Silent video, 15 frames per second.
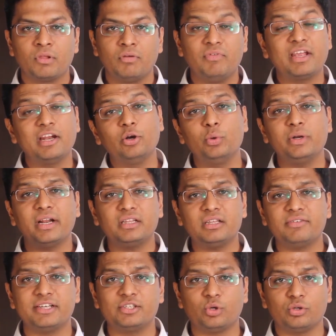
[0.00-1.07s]
We can do it
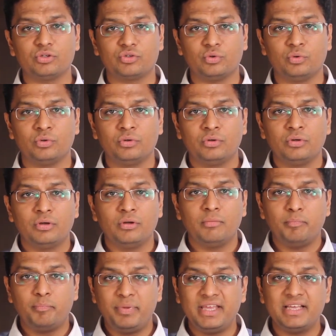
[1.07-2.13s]
otherwise also.
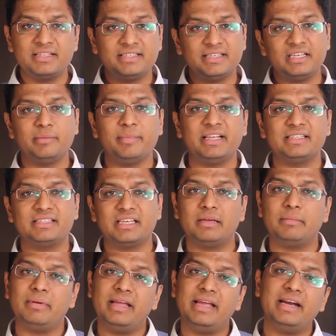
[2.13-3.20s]
B and C remain
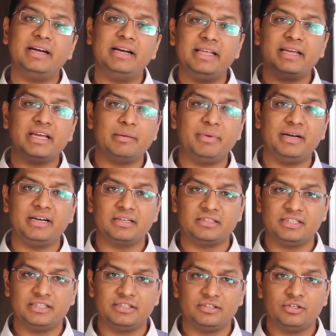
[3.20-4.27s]
same. A and D can be
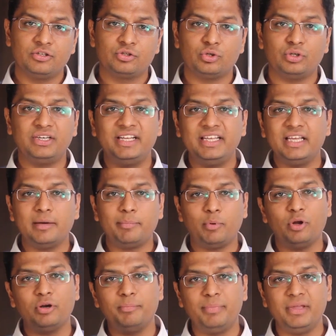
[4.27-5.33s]
interchanged. So D
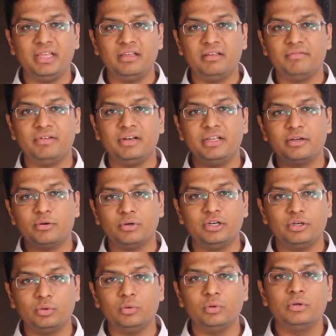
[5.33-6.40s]
upon B will equal
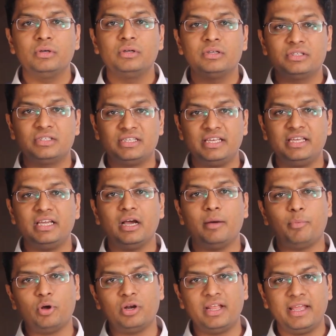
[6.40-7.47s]
to C
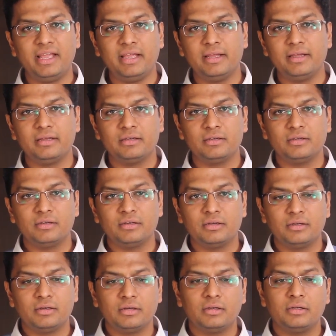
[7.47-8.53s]
upon A.
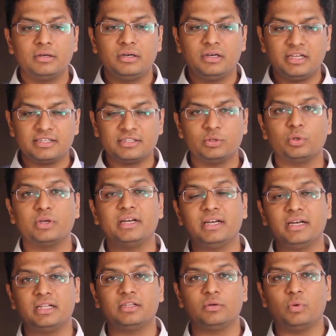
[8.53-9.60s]
Let's look at
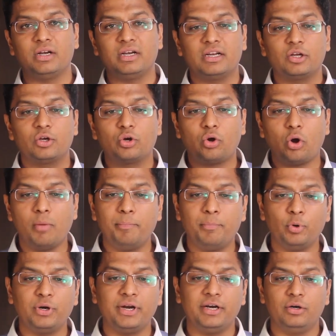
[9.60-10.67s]
another one.
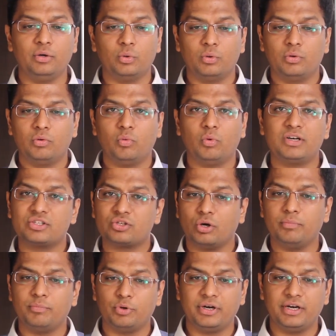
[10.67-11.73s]
Componendo. What is
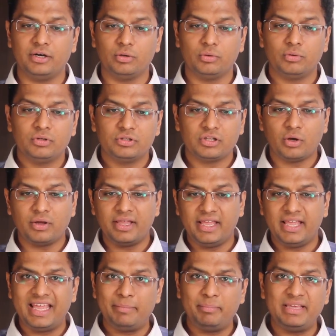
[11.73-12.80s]
componendo? Now,
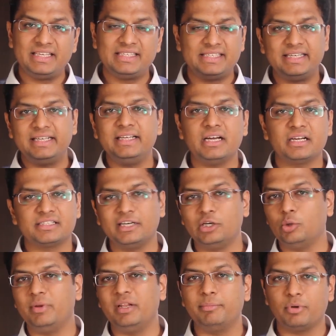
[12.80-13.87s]
A, B, C, D are said
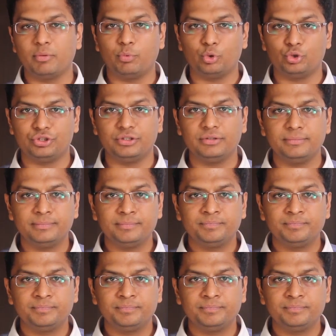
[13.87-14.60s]
to be in proportion.